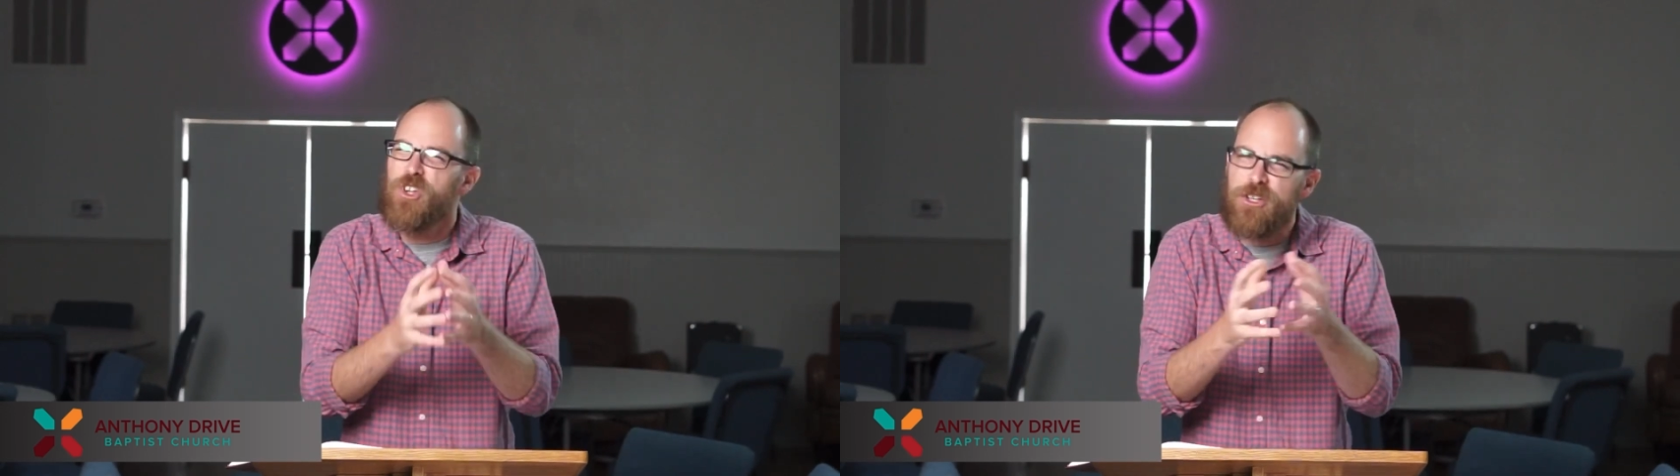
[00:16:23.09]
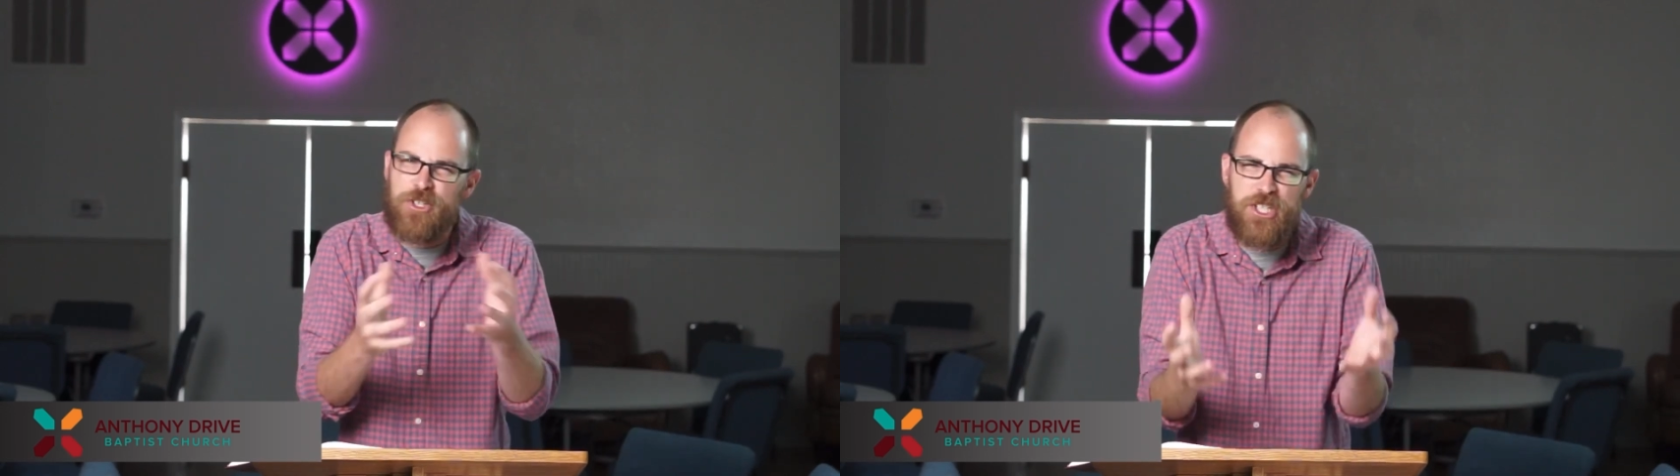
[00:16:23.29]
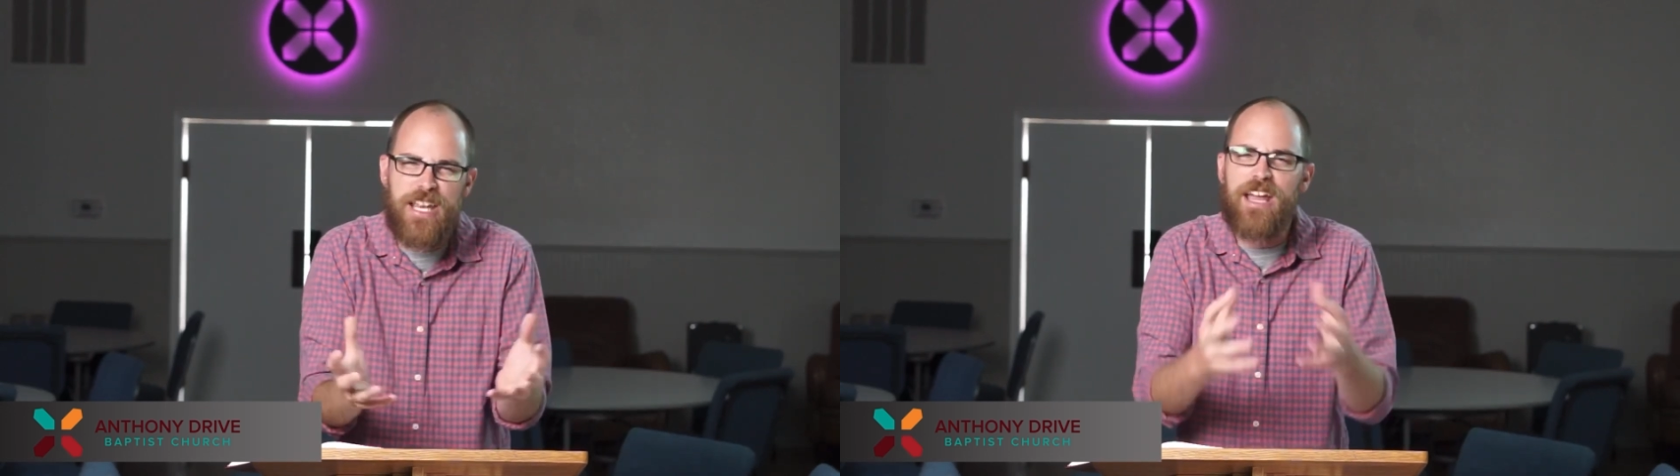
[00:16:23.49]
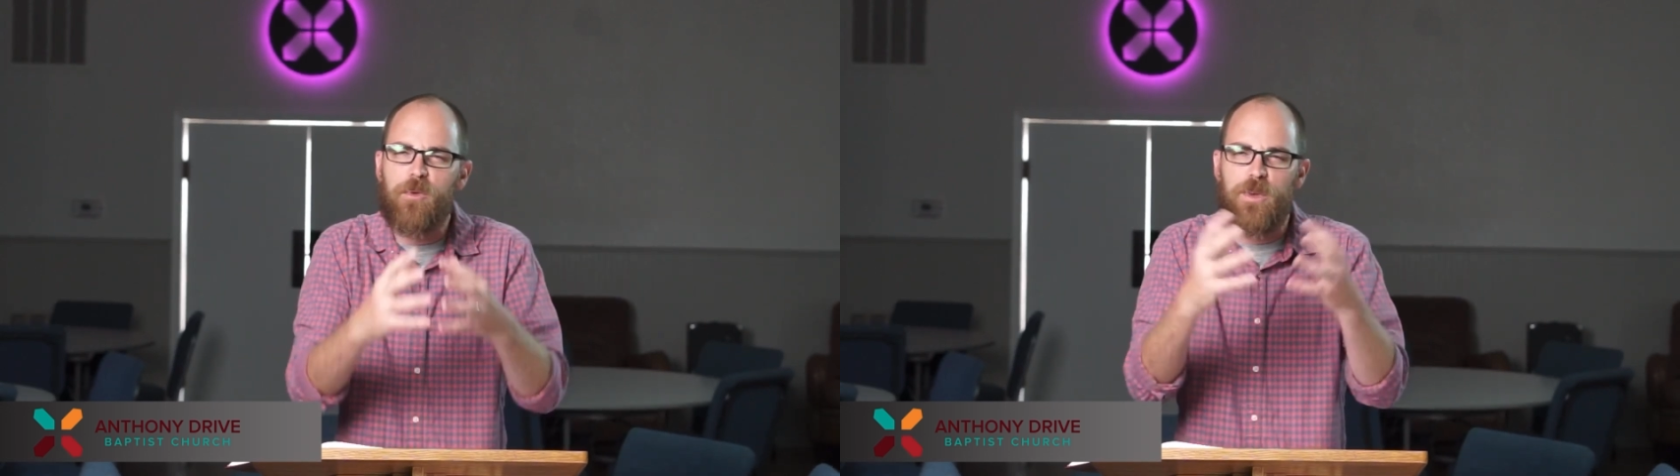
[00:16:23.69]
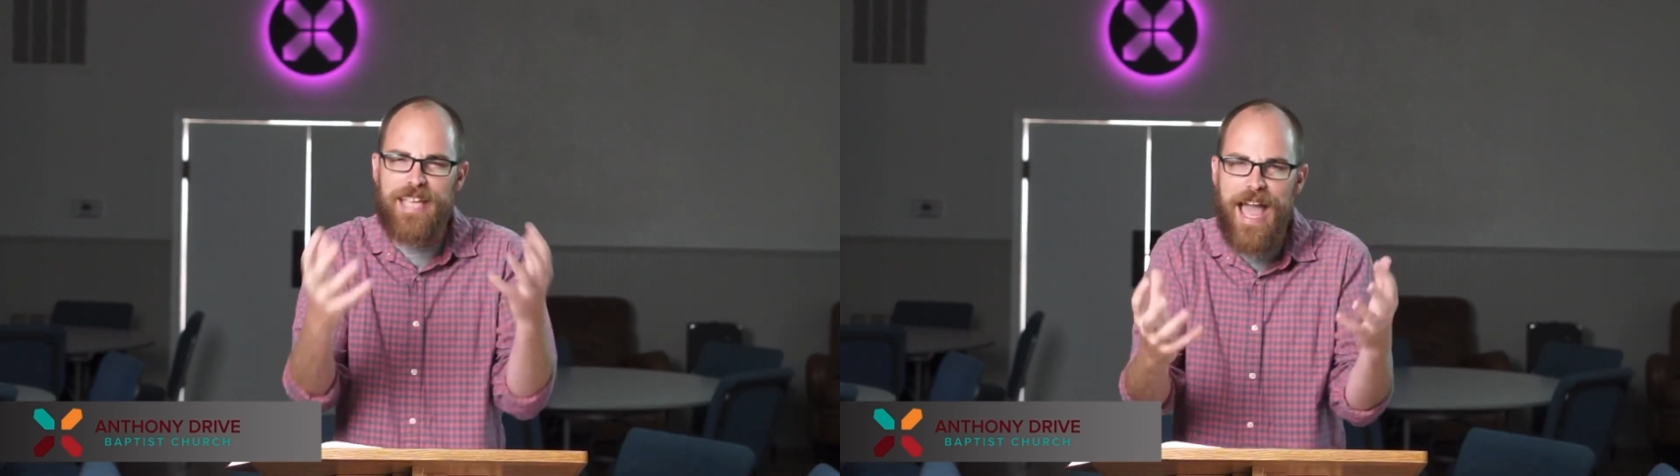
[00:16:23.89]
do you
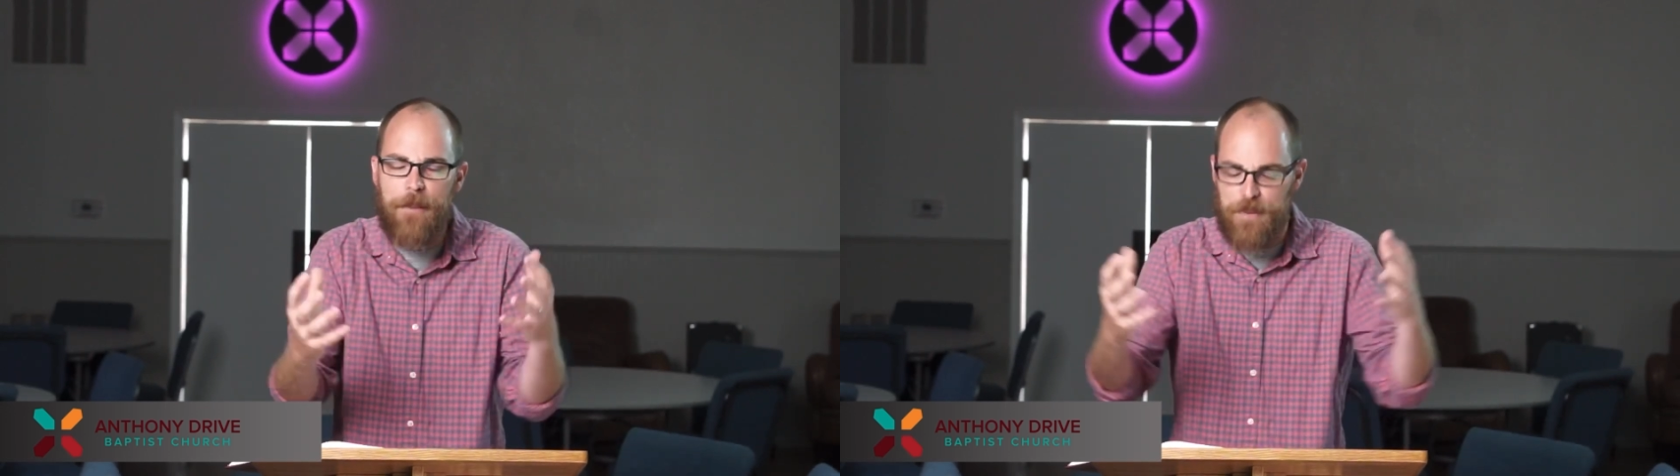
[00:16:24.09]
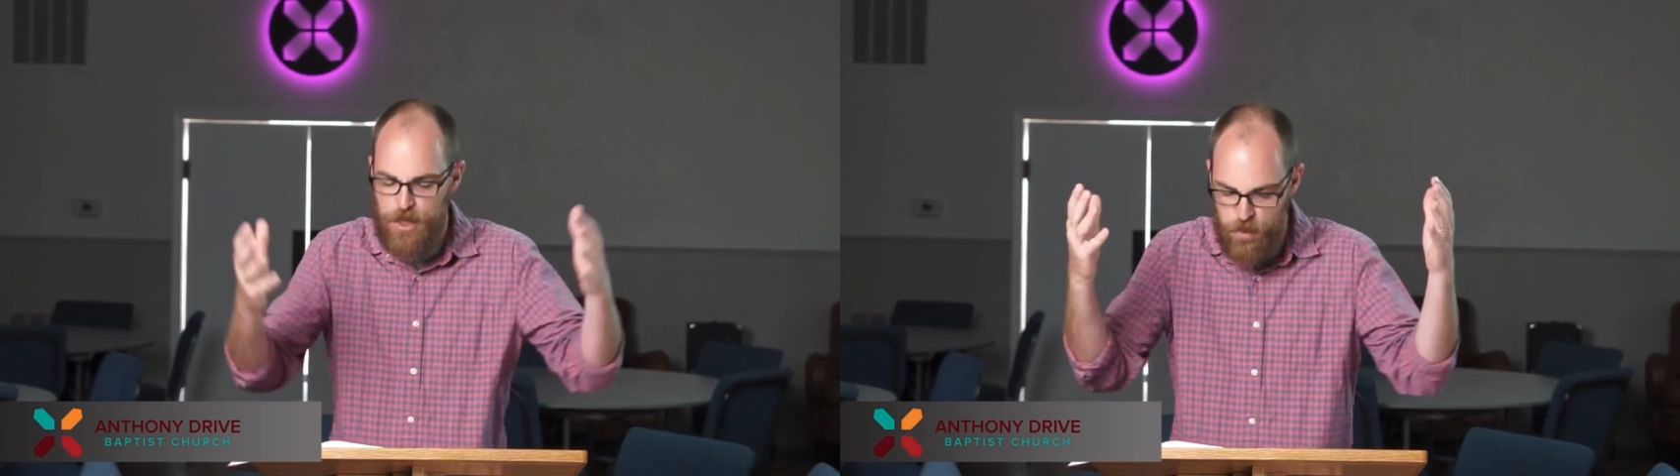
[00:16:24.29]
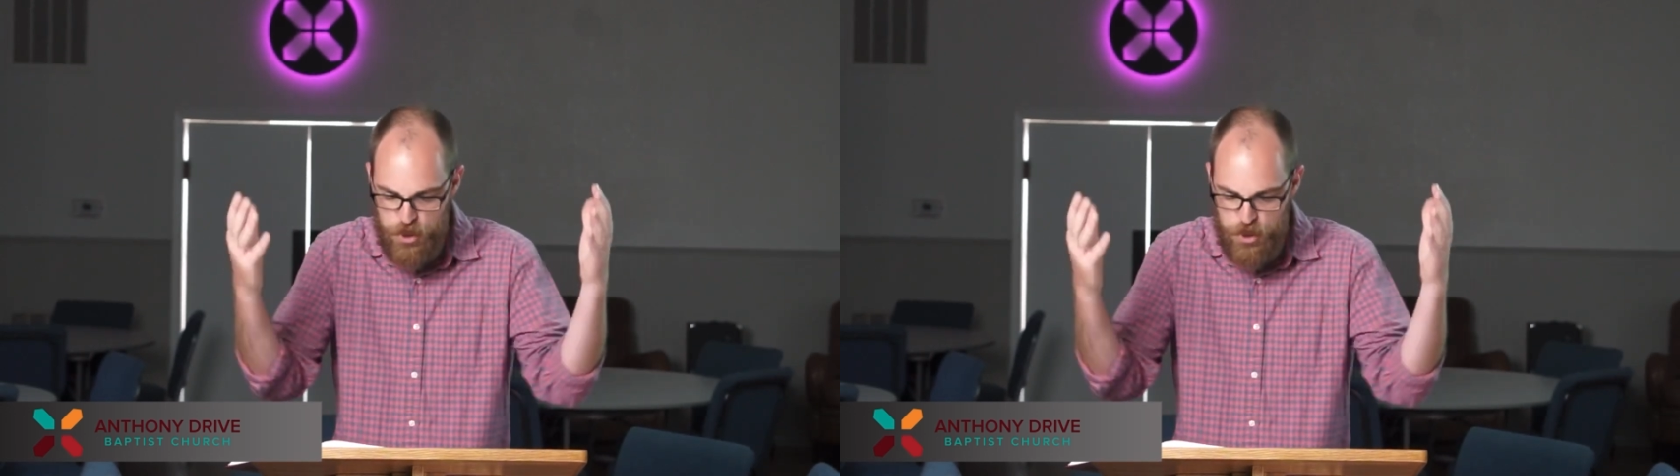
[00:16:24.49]
understand what's happening?